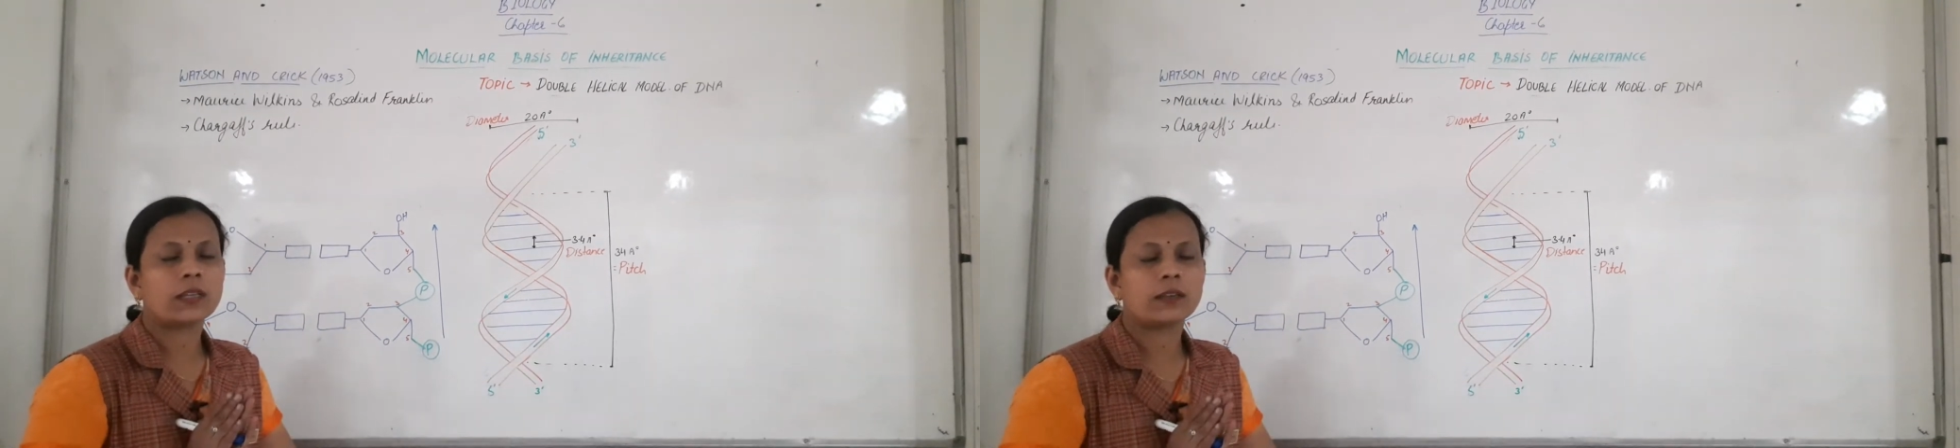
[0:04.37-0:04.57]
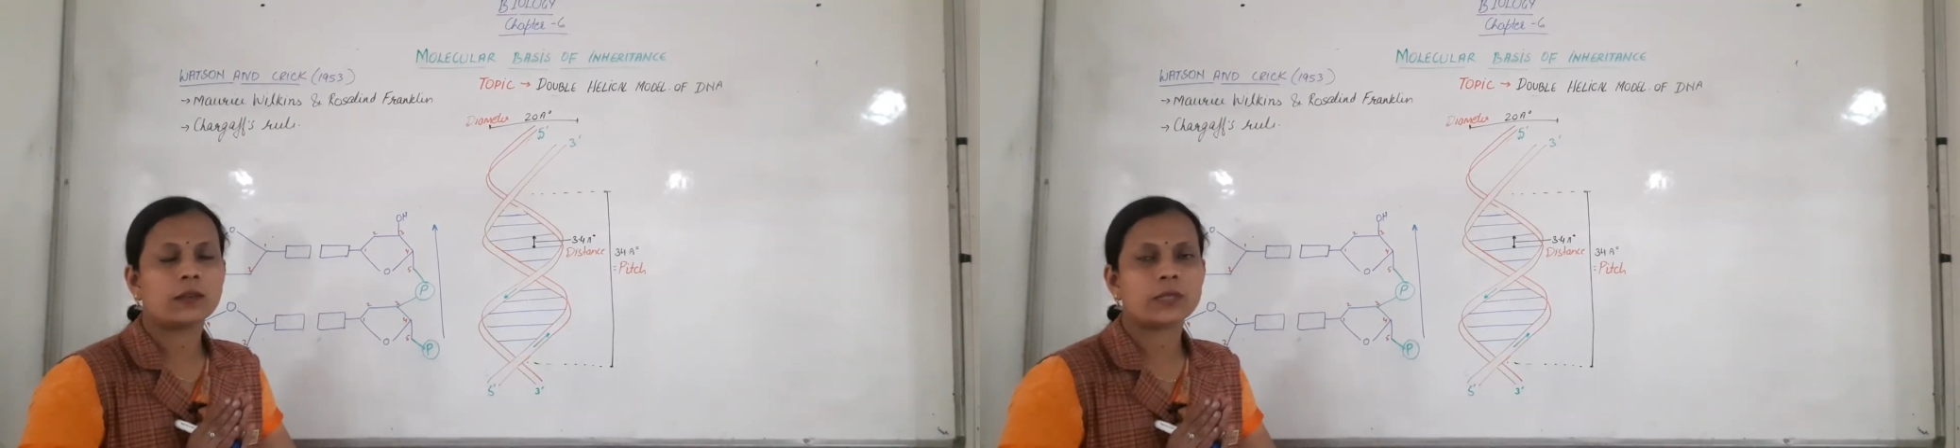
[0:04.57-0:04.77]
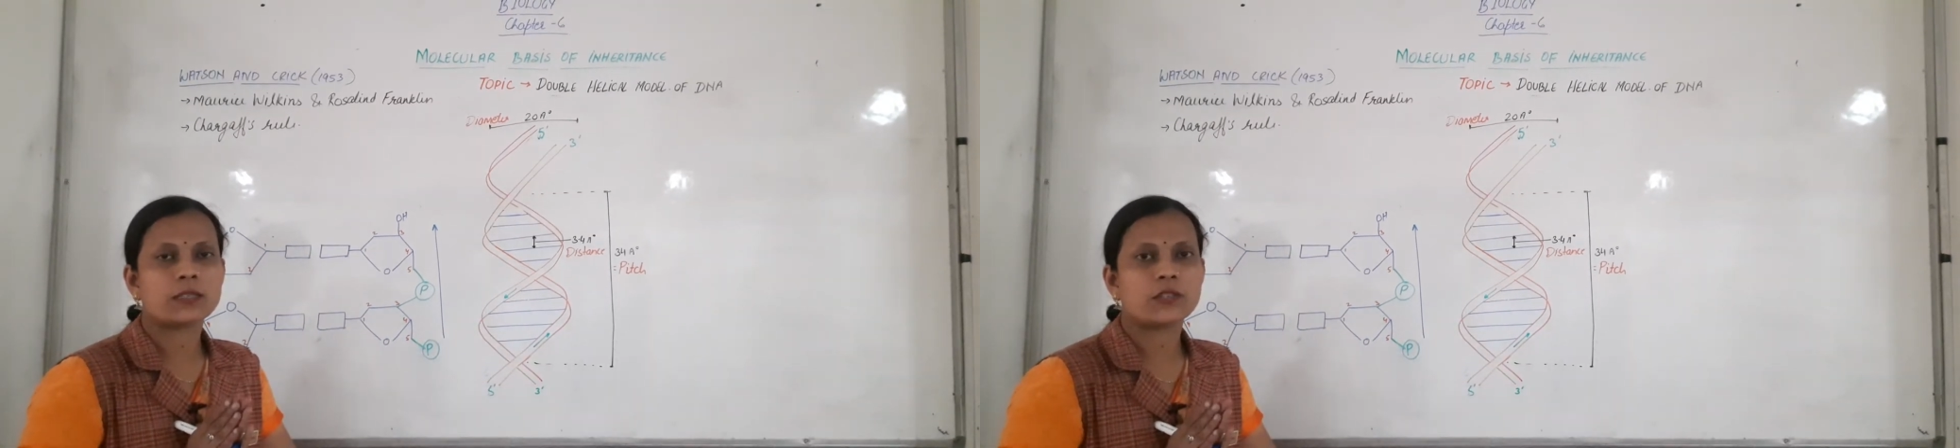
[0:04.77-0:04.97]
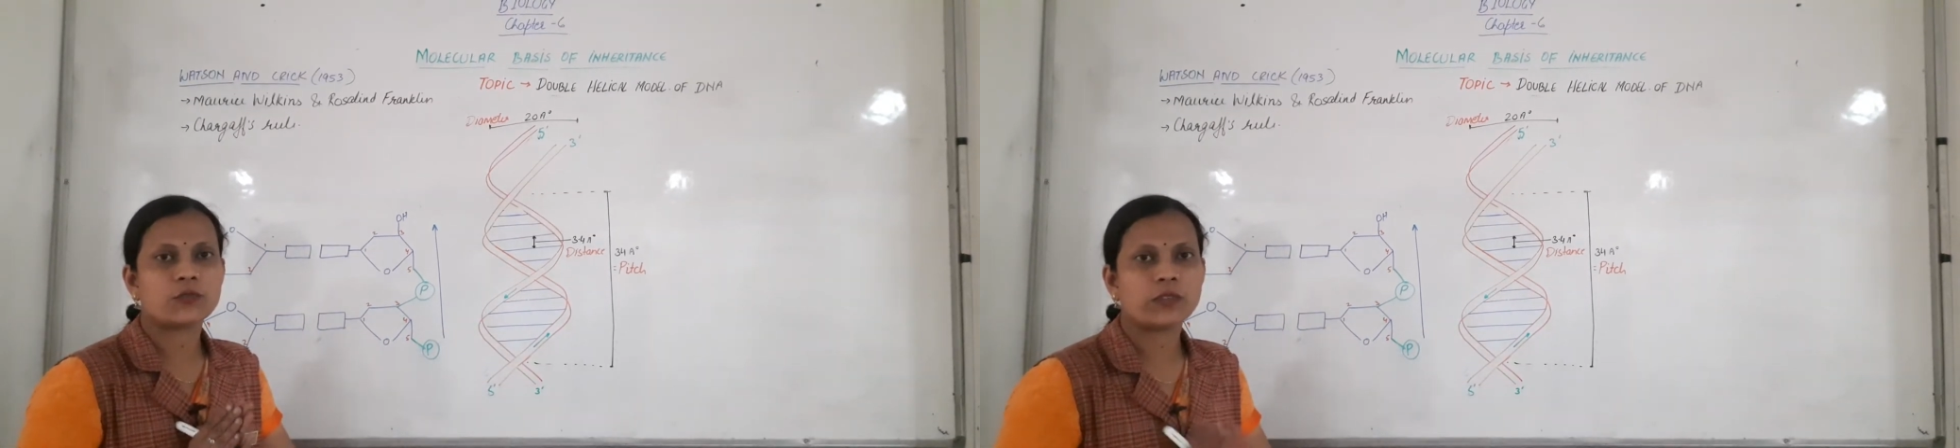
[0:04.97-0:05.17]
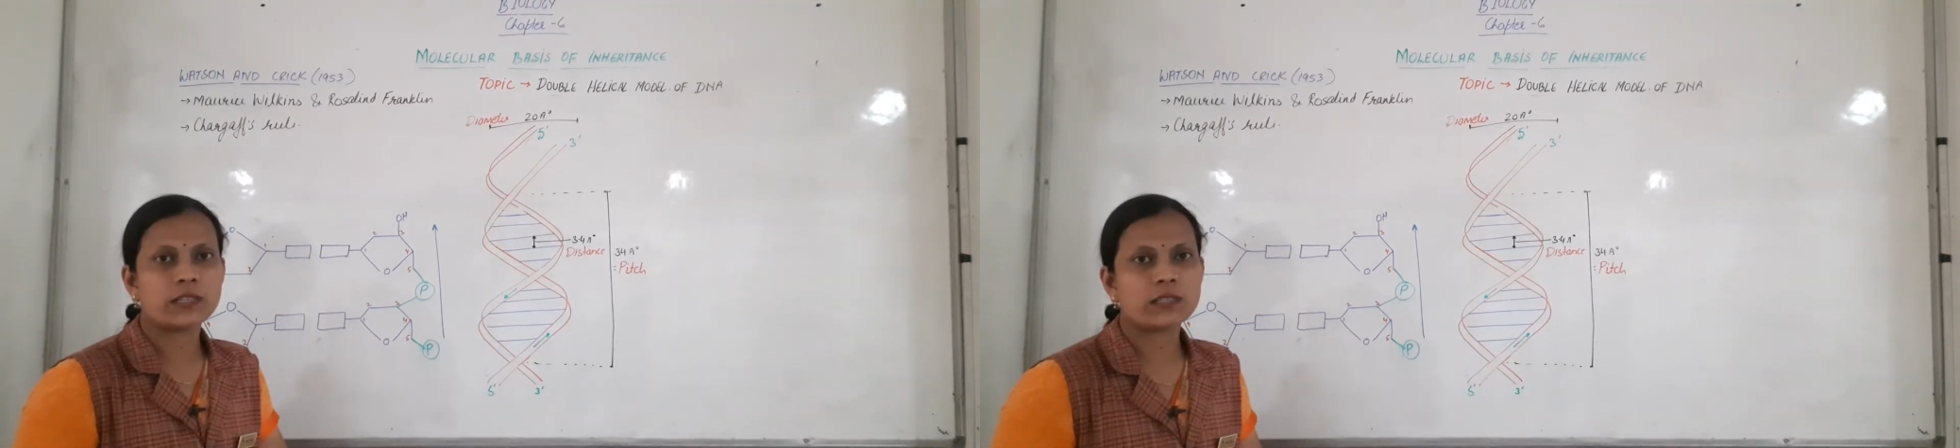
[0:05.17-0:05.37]
Namaste
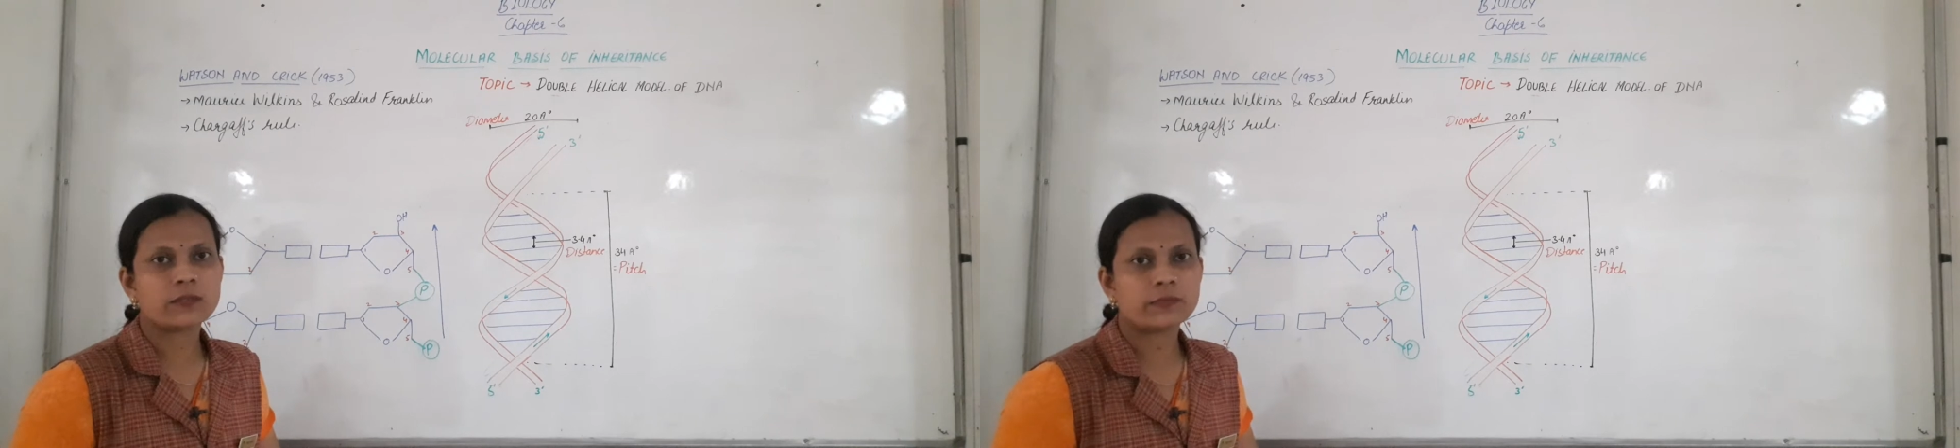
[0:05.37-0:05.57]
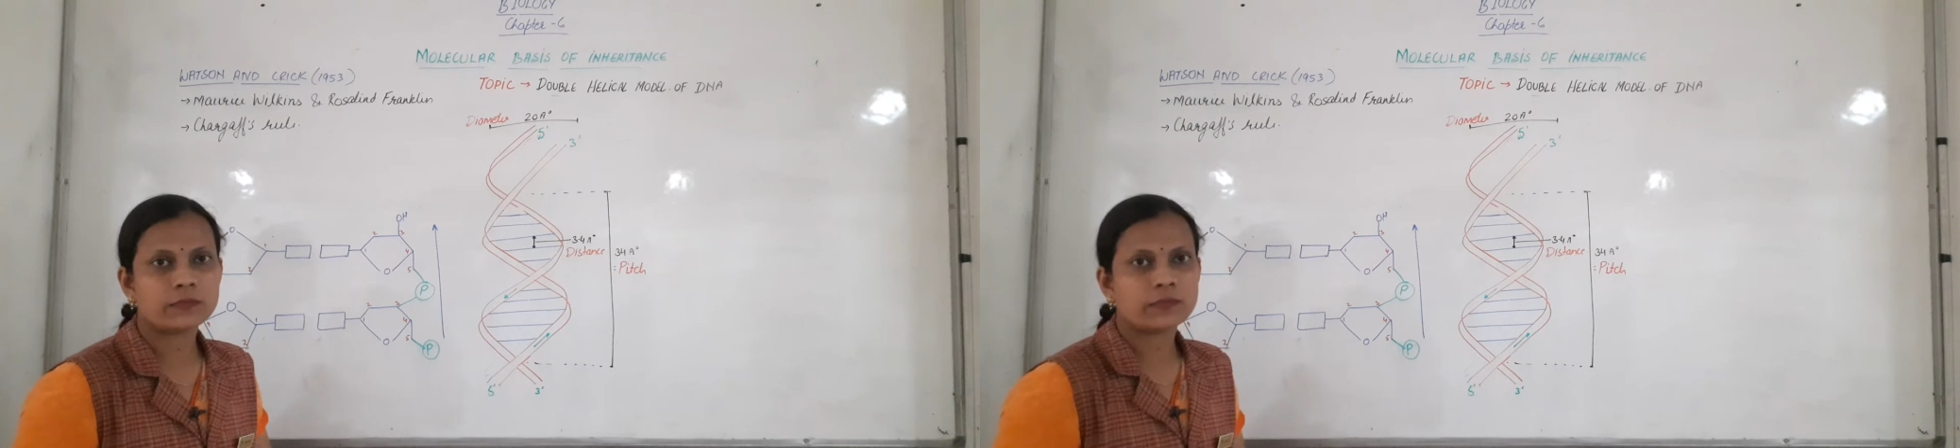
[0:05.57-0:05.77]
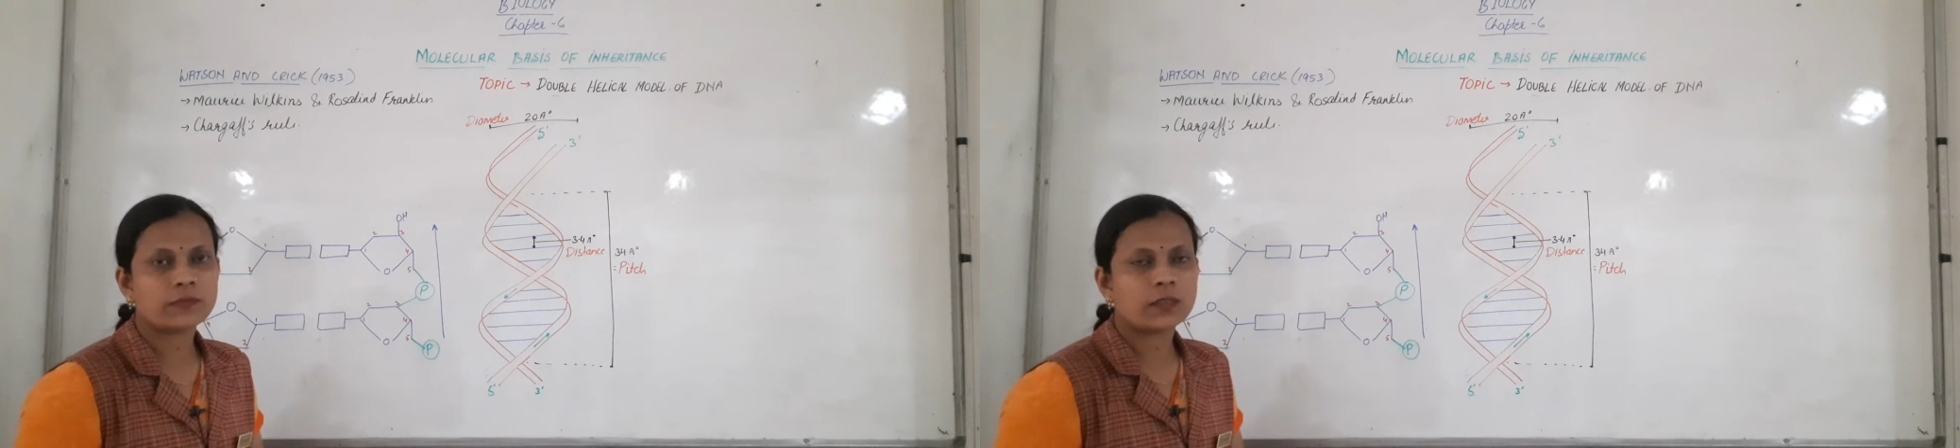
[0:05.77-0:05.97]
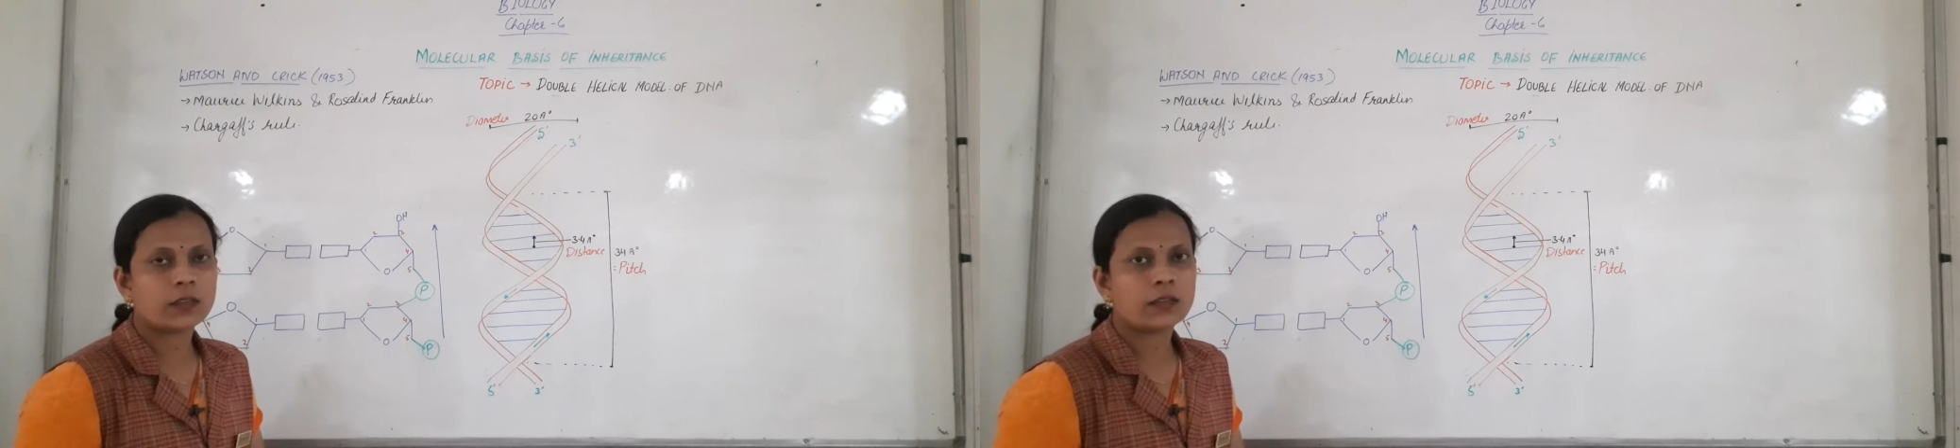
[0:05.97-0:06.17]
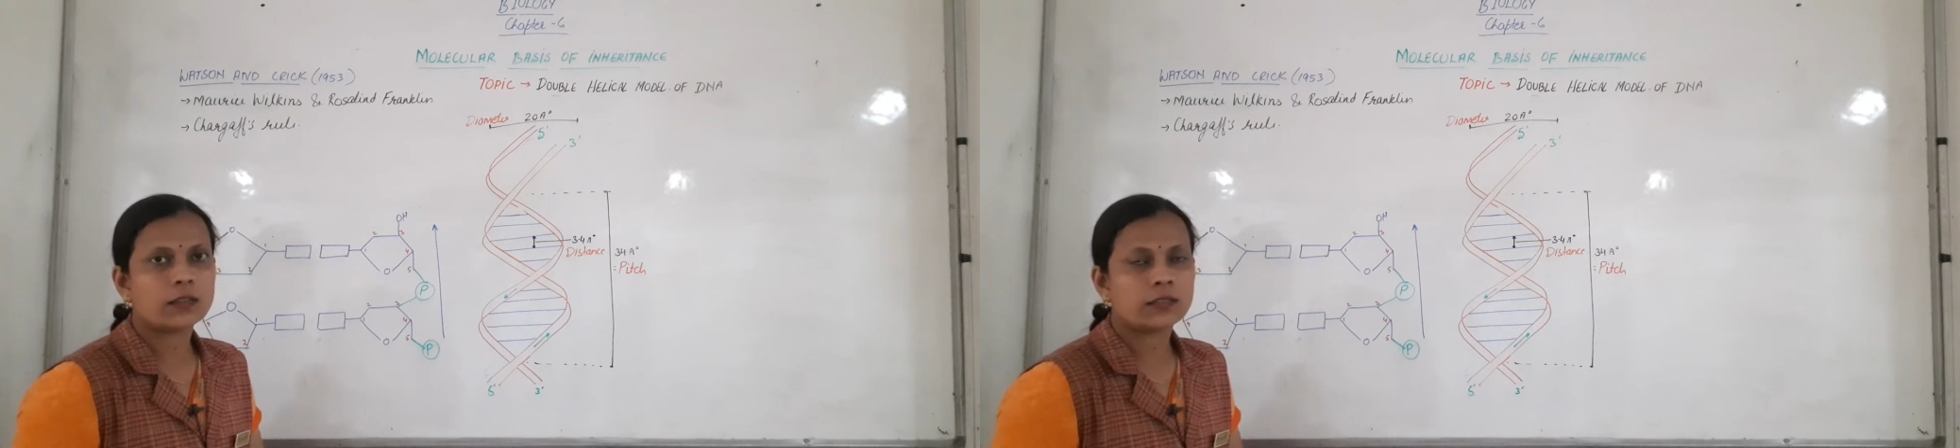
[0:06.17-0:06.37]
students.
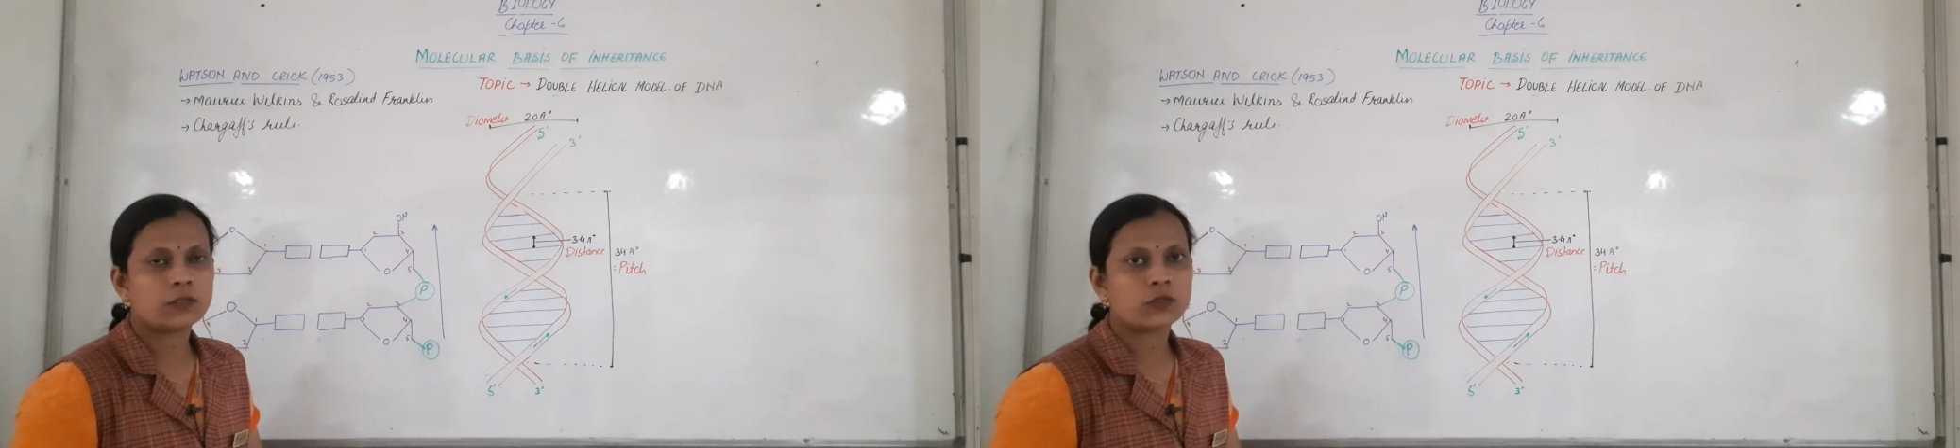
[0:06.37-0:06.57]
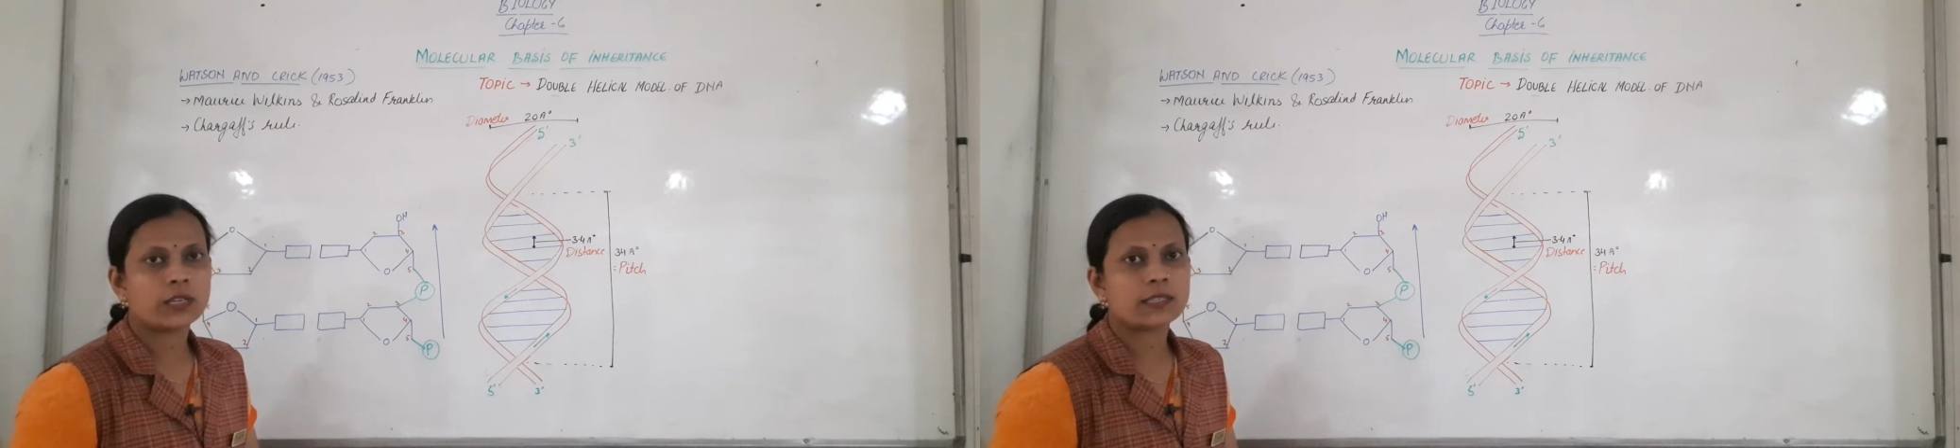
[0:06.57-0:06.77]
Today